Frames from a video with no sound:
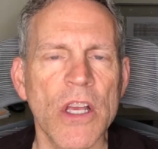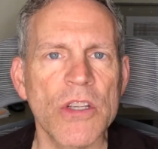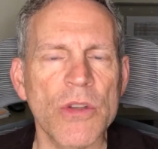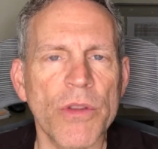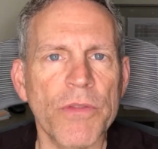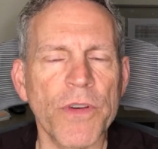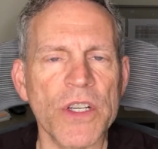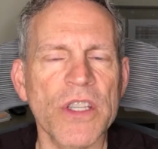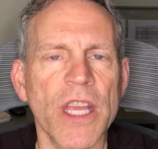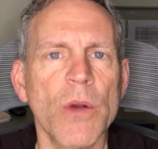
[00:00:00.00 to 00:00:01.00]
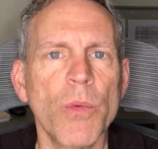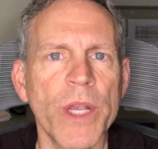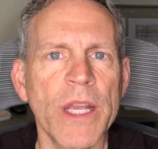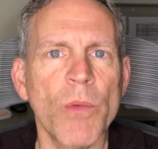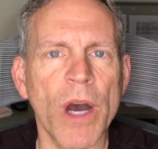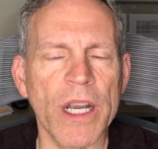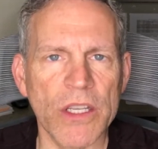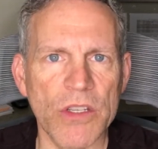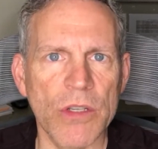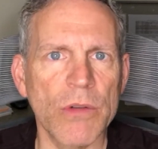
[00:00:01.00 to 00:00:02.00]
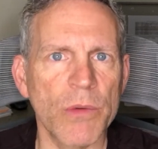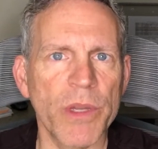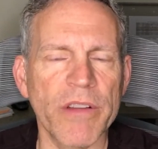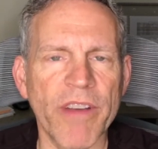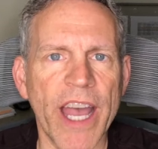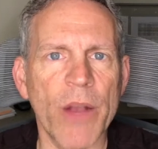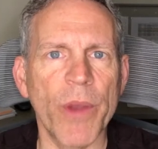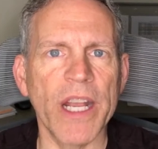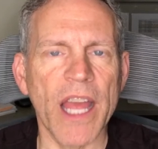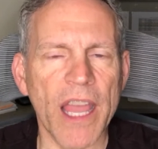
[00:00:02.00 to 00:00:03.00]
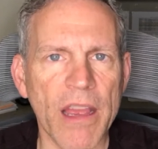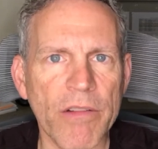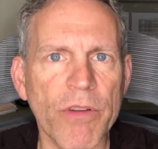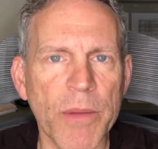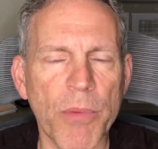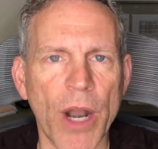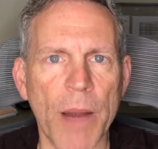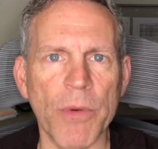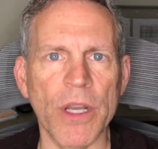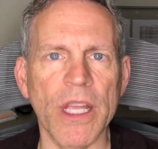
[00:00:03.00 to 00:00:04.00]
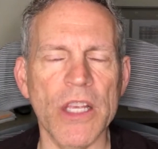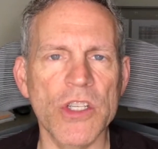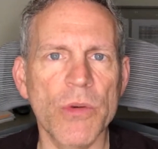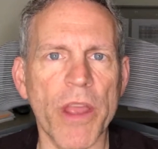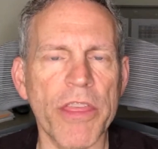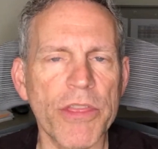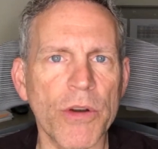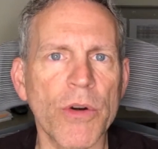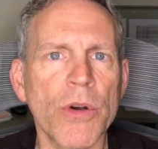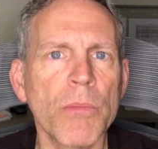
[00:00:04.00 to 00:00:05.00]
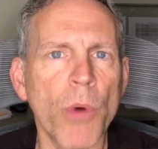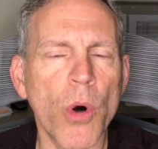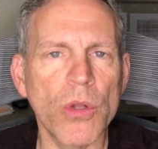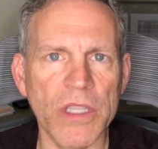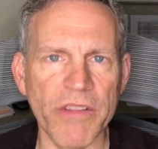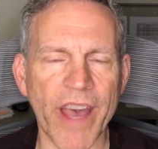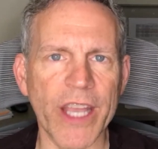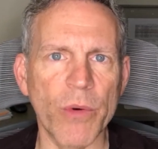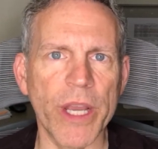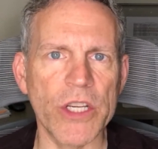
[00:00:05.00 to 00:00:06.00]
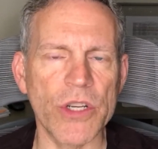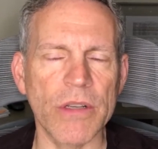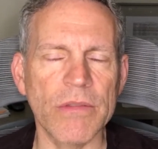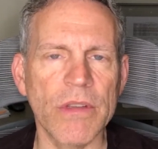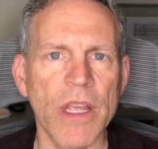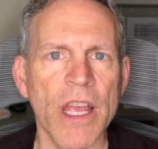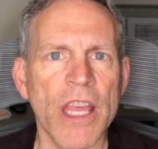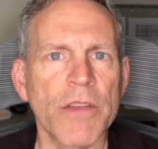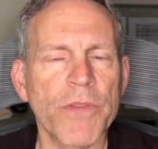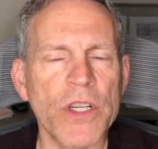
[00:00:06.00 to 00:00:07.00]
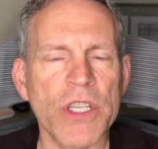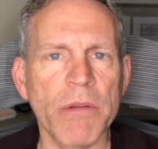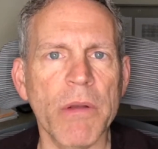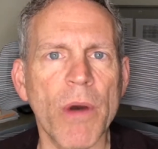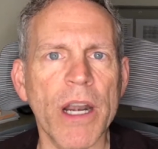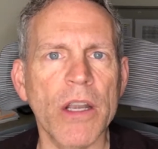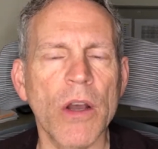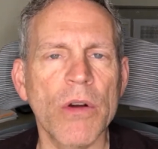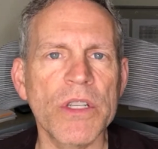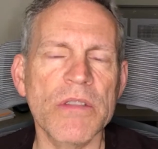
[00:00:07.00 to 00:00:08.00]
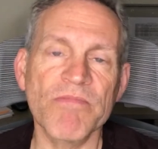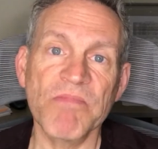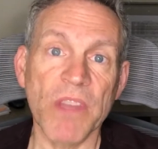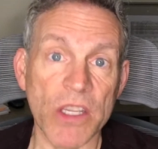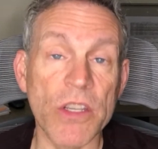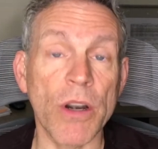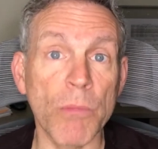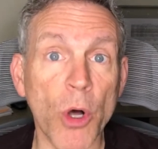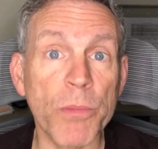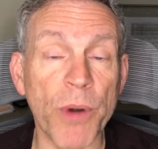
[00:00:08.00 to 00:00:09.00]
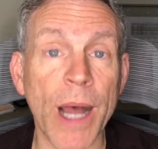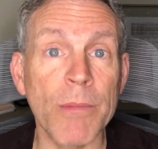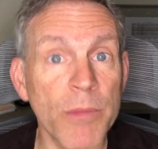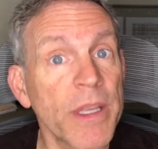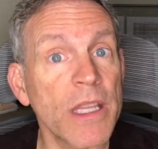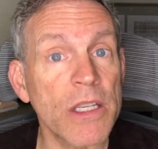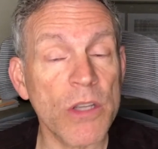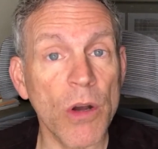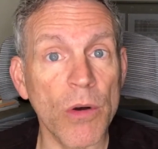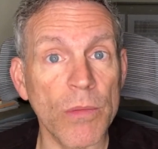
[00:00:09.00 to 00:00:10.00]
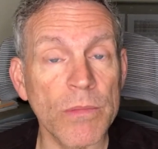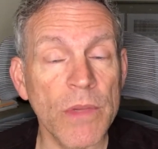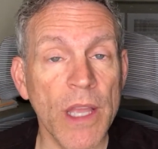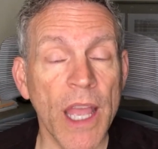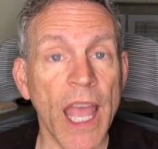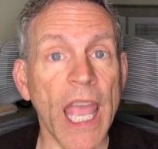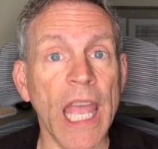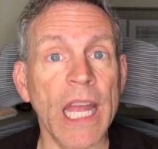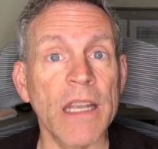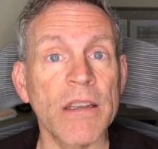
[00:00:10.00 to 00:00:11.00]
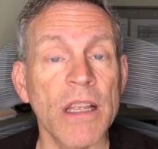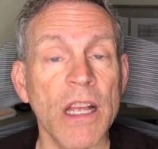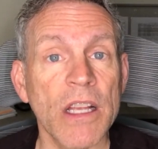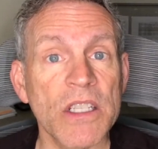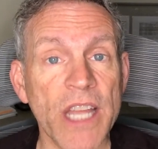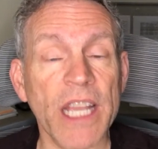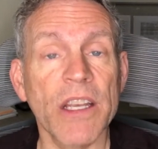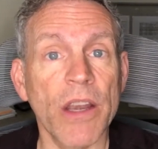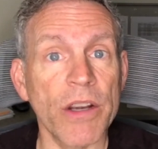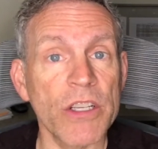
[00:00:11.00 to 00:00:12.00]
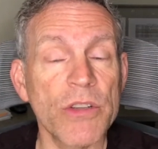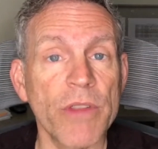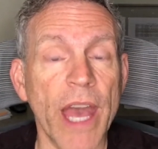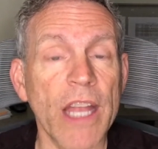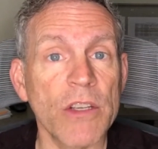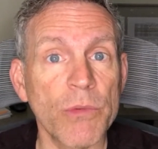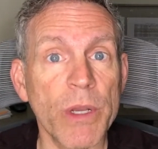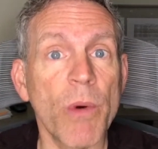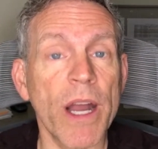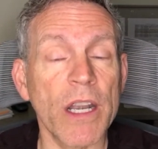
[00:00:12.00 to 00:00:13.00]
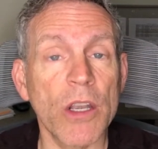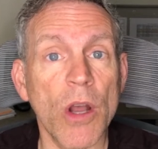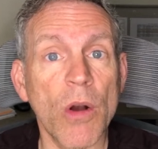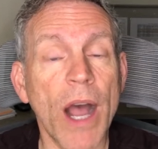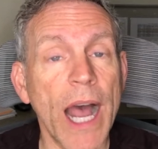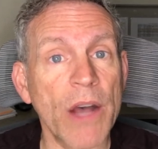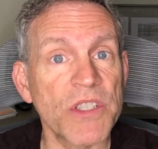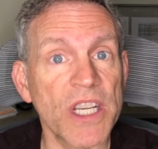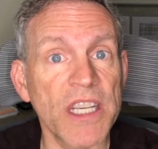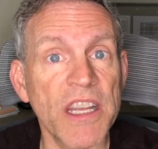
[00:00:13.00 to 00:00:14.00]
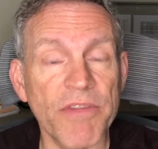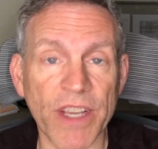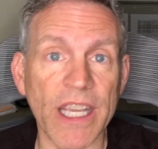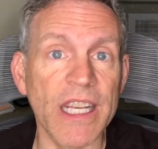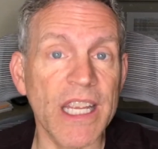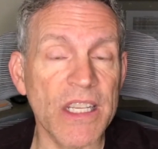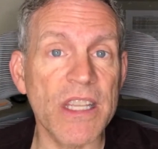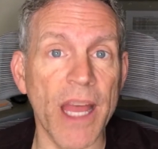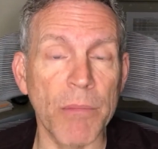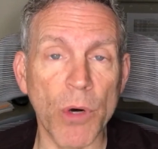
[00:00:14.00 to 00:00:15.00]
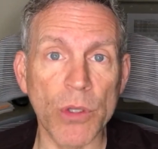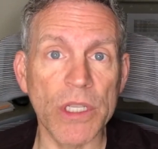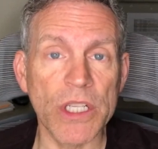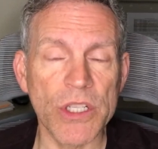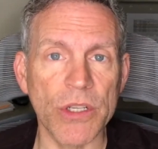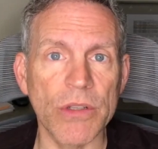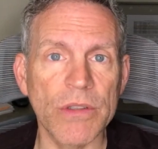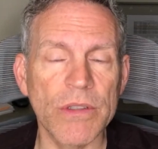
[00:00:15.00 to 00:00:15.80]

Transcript: So the first thing we want to do when we evaluate every property is do a thorough mold evaluation. The first thing we want to know is there a mold problem in this home? And secondary to that, we want to know how significant is that mold issue?